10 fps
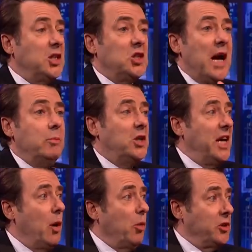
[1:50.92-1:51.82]
It's a shame
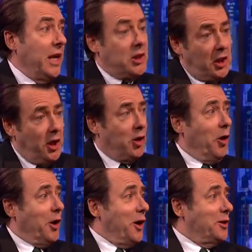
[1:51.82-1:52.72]
Gina wasn't there. She'd have
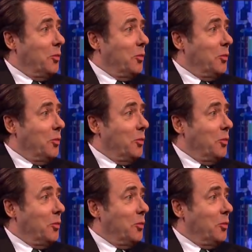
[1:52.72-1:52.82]
gone and got she...